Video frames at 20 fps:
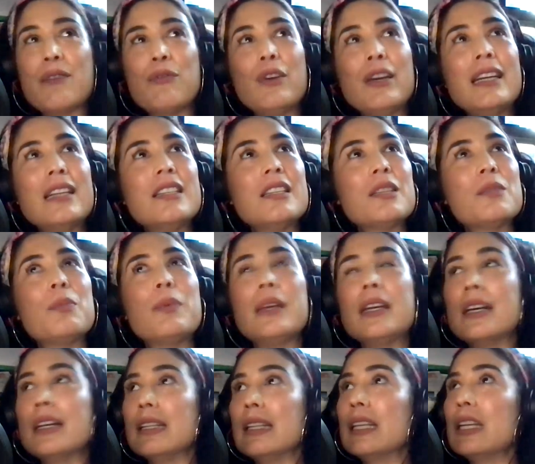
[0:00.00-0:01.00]
if we could just
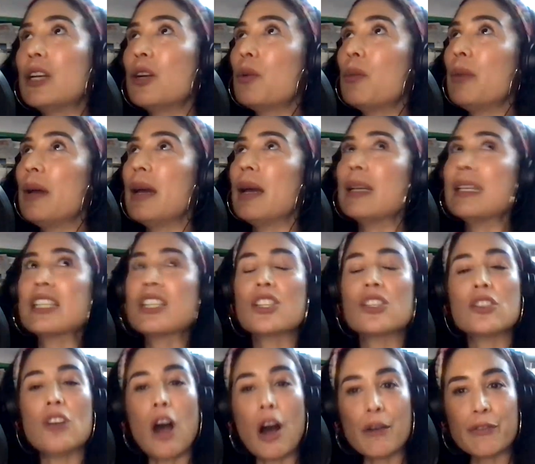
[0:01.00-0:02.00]
be a little bit
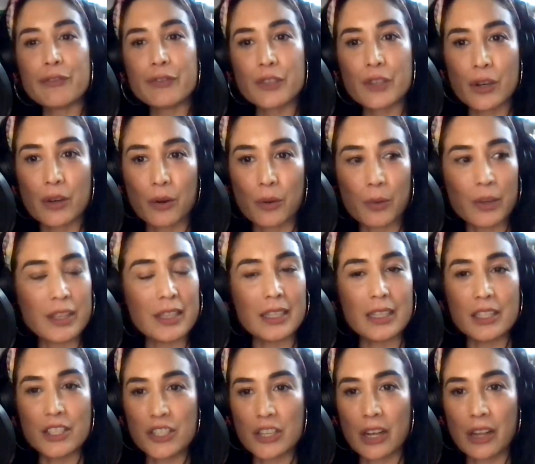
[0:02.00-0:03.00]
softer with
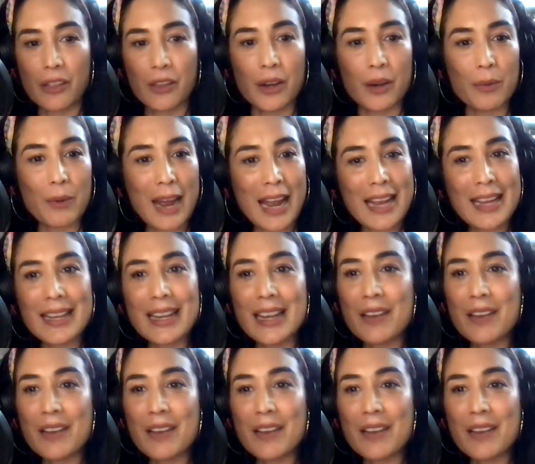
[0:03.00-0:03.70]
each other, right?